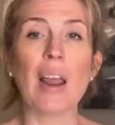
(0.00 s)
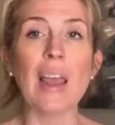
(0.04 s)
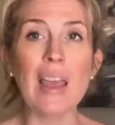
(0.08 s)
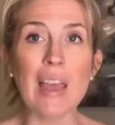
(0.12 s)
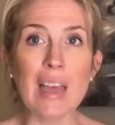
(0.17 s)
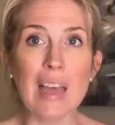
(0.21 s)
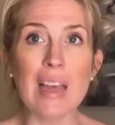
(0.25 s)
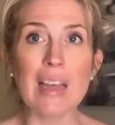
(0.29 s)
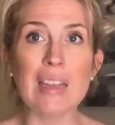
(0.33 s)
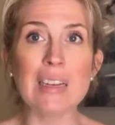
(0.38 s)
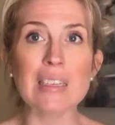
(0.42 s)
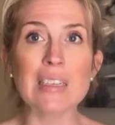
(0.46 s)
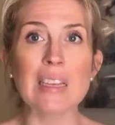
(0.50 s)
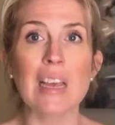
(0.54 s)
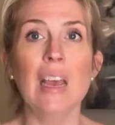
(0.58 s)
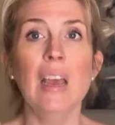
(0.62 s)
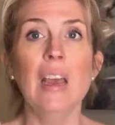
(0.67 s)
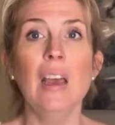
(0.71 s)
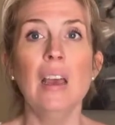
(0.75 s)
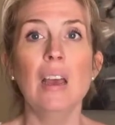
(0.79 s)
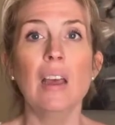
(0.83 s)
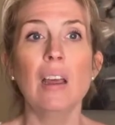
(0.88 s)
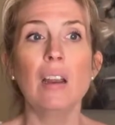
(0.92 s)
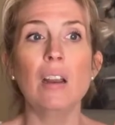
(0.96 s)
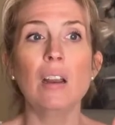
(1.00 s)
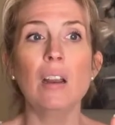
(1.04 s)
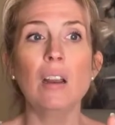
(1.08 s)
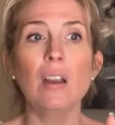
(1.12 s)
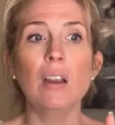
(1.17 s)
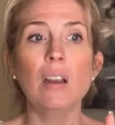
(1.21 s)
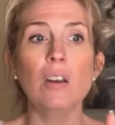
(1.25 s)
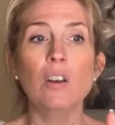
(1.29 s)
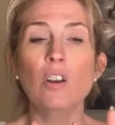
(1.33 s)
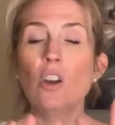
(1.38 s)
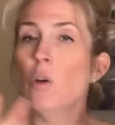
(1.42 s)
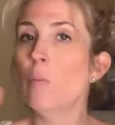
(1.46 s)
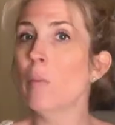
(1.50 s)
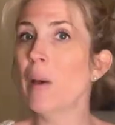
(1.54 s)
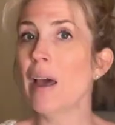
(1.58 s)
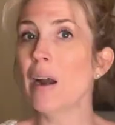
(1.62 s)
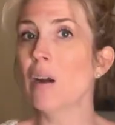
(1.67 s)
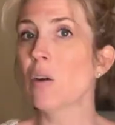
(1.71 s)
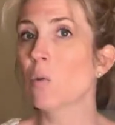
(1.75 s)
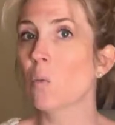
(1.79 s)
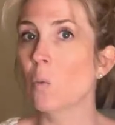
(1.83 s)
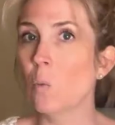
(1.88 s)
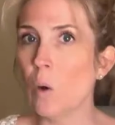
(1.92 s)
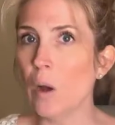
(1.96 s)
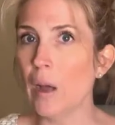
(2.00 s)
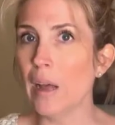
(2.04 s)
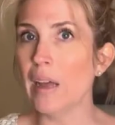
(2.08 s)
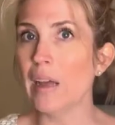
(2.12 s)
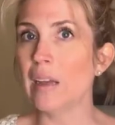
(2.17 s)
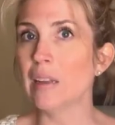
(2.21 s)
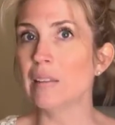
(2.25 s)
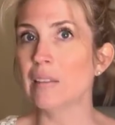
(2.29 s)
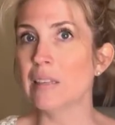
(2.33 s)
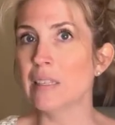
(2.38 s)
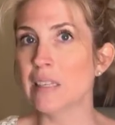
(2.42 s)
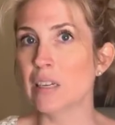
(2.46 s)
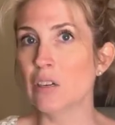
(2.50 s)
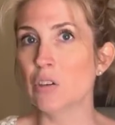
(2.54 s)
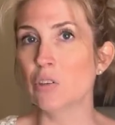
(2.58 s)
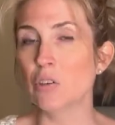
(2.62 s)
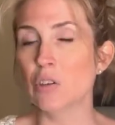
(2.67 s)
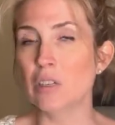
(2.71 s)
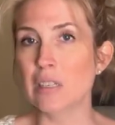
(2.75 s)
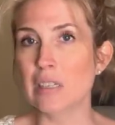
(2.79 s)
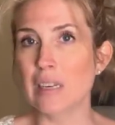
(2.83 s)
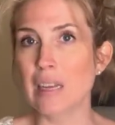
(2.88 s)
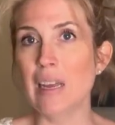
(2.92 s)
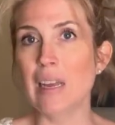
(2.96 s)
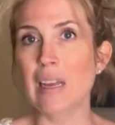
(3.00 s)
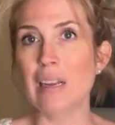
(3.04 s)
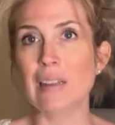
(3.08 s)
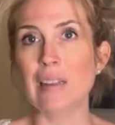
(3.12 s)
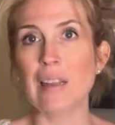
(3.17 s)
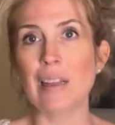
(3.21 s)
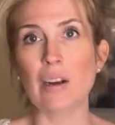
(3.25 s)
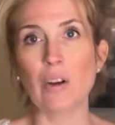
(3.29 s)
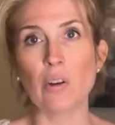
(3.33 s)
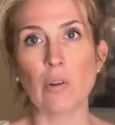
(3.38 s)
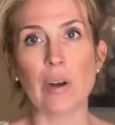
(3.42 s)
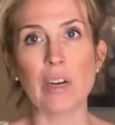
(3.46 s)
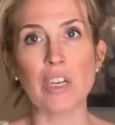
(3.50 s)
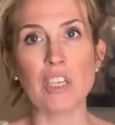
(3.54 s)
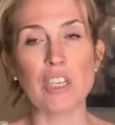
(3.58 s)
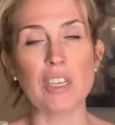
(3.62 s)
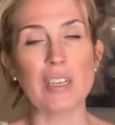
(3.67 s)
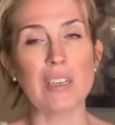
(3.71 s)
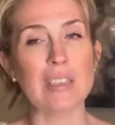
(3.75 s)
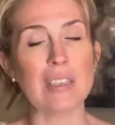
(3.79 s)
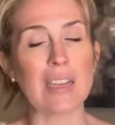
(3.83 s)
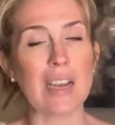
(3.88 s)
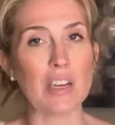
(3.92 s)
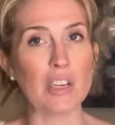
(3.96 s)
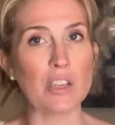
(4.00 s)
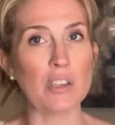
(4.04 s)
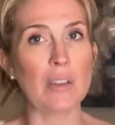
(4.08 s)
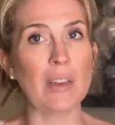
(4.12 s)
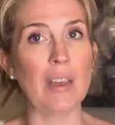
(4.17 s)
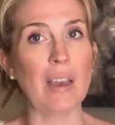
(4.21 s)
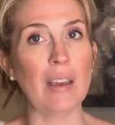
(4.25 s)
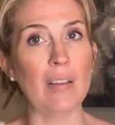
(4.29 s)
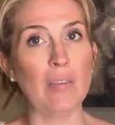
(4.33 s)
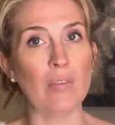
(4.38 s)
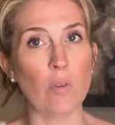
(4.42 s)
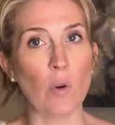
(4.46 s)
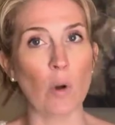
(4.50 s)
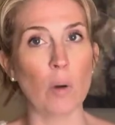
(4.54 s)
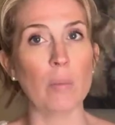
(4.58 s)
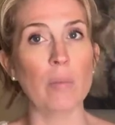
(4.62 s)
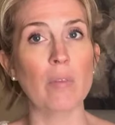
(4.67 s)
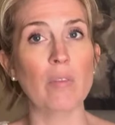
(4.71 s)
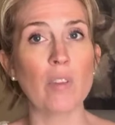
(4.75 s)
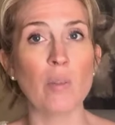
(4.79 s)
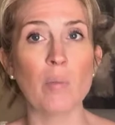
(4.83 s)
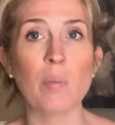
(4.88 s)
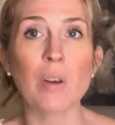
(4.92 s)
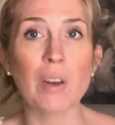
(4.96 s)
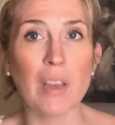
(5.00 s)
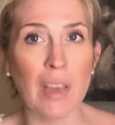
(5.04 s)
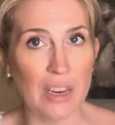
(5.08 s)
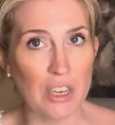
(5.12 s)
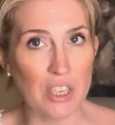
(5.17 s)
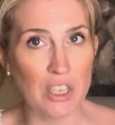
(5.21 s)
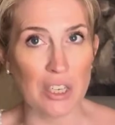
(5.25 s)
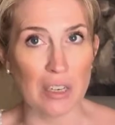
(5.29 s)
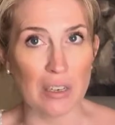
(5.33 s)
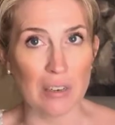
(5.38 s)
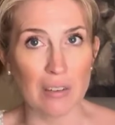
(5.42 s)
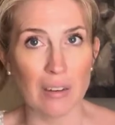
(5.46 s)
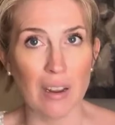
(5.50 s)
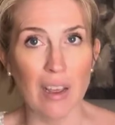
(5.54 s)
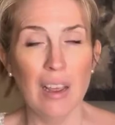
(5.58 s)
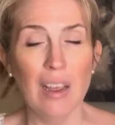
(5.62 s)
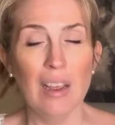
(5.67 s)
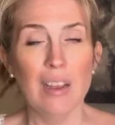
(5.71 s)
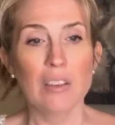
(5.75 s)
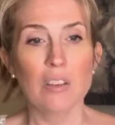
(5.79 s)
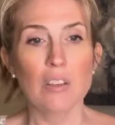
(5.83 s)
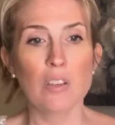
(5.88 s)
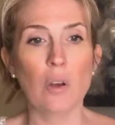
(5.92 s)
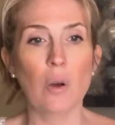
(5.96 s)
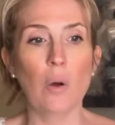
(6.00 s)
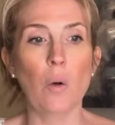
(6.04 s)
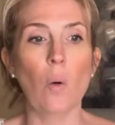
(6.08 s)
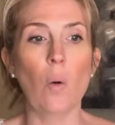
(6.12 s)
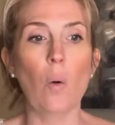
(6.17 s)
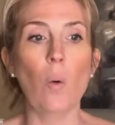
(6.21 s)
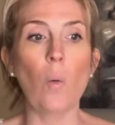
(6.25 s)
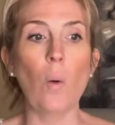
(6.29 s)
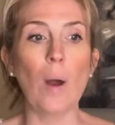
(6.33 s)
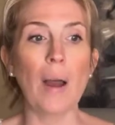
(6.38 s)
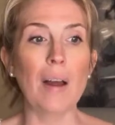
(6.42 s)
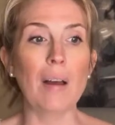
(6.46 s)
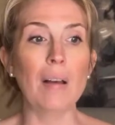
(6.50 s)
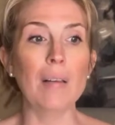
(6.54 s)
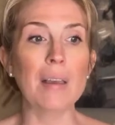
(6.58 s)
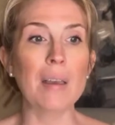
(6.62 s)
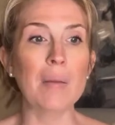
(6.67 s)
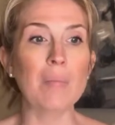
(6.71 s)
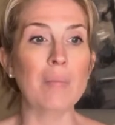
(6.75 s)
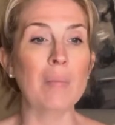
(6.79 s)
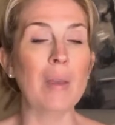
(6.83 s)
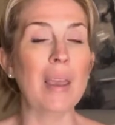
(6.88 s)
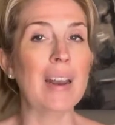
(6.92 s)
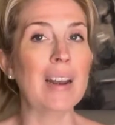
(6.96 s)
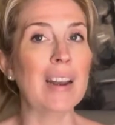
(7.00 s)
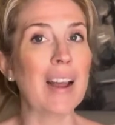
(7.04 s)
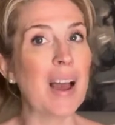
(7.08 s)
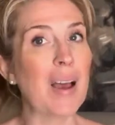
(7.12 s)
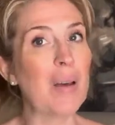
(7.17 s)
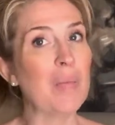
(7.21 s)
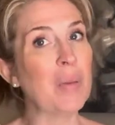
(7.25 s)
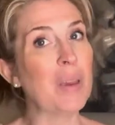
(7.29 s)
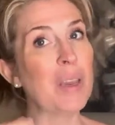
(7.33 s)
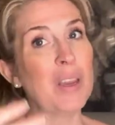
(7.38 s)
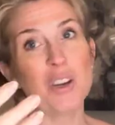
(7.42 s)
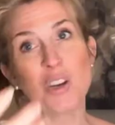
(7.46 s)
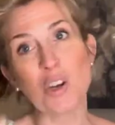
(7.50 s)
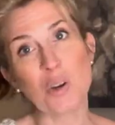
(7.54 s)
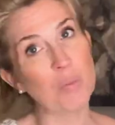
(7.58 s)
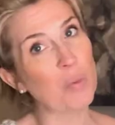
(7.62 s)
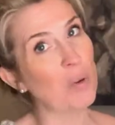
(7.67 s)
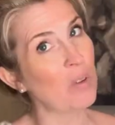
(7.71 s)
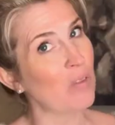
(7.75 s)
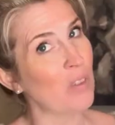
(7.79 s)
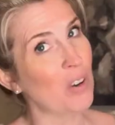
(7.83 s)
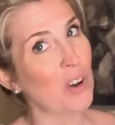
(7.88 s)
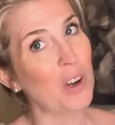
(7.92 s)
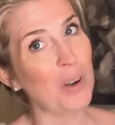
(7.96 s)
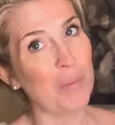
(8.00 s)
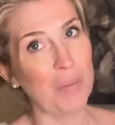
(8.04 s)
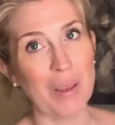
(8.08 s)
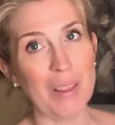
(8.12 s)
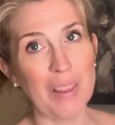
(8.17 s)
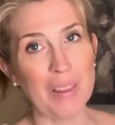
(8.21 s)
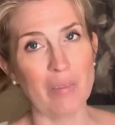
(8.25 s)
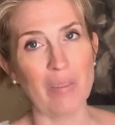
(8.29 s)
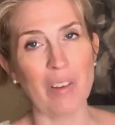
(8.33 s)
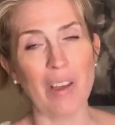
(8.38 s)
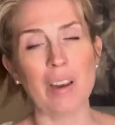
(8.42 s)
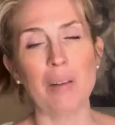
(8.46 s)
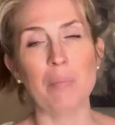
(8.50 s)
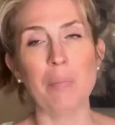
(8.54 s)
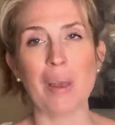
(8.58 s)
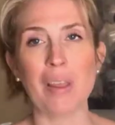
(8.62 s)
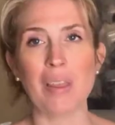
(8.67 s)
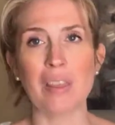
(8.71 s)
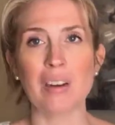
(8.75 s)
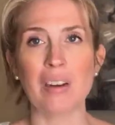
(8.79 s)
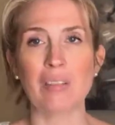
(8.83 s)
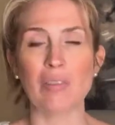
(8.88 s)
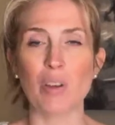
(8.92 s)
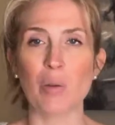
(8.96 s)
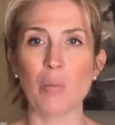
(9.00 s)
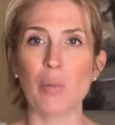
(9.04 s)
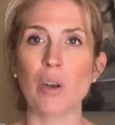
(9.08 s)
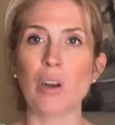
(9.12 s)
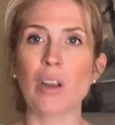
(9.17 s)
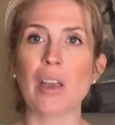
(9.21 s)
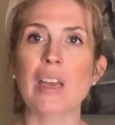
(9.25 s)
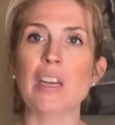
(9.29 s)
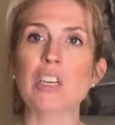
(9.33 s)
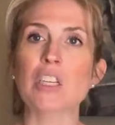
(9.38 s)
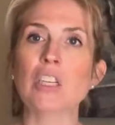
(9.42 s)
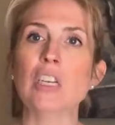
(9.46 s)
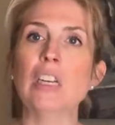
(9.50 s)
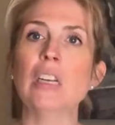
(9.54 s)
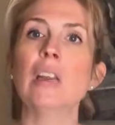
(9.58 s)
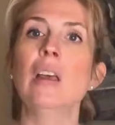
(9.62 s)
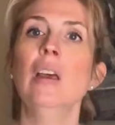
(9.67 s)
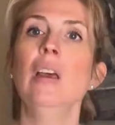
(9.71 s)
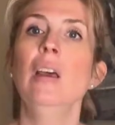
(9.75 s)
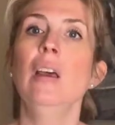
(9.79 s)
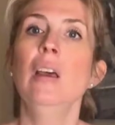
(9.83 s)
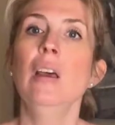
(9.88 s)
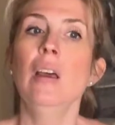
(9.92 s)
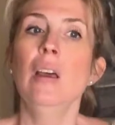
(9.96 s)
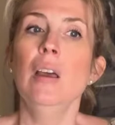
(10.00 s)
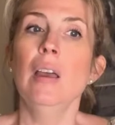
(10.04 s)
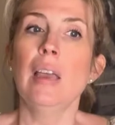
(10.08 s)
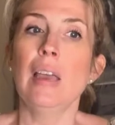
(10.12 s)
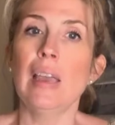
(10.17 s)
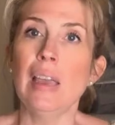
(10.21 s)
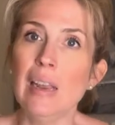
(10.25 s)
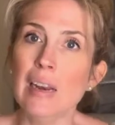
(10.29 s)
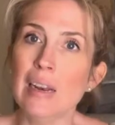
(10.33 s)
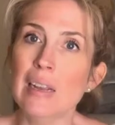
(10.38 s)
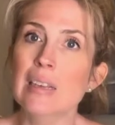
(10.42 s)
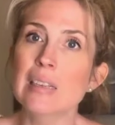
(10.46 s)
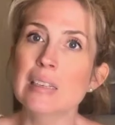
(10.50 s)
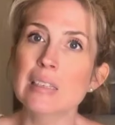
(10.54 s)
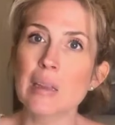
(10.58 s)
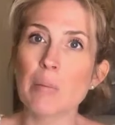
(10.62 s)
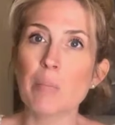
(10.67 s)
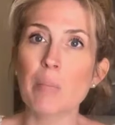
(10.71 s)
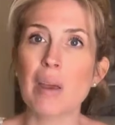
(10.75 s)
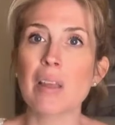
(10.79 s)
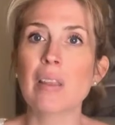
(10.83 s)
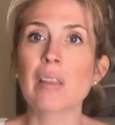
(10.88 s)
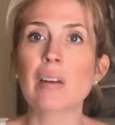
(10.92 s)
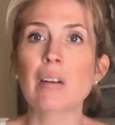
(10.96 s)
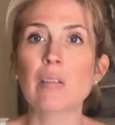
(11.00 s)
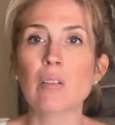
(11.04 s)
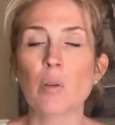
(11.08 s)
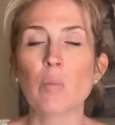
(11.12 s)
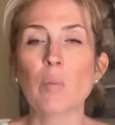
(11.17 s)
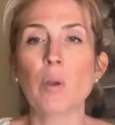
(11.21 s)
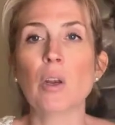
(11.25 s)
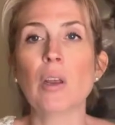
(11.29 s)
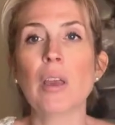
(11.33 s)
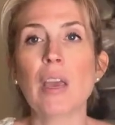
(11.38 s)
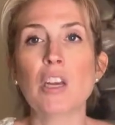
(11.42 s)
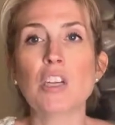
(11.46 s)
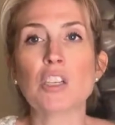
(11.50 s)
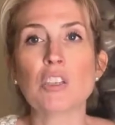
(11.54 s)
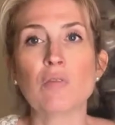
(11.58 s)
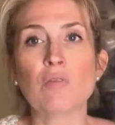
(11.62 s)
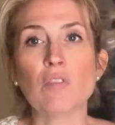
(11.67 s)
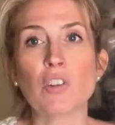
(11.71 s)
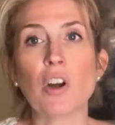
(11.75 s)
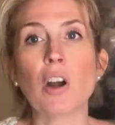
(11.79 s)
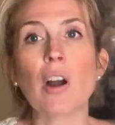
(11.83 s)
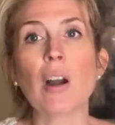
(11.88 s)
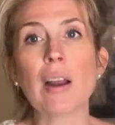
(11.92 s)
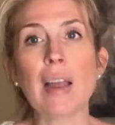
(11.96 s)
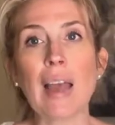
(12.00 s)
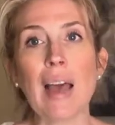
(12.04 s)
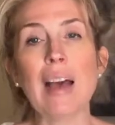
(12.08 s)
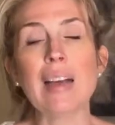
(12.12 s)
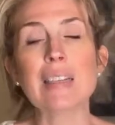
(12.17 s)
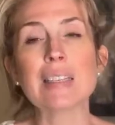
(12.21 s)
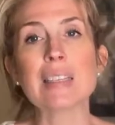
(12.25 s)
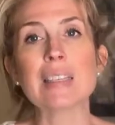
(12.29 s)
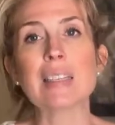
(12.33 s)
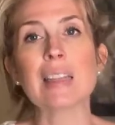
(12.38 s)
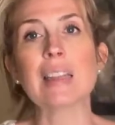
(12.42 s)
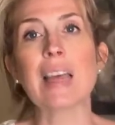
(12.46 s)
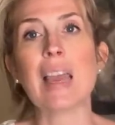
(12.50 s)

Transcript: And no matter what, let's understand that aggression is actually a form of communication. So while it may not be your preferred method of communication, it is a method of communication for our cats.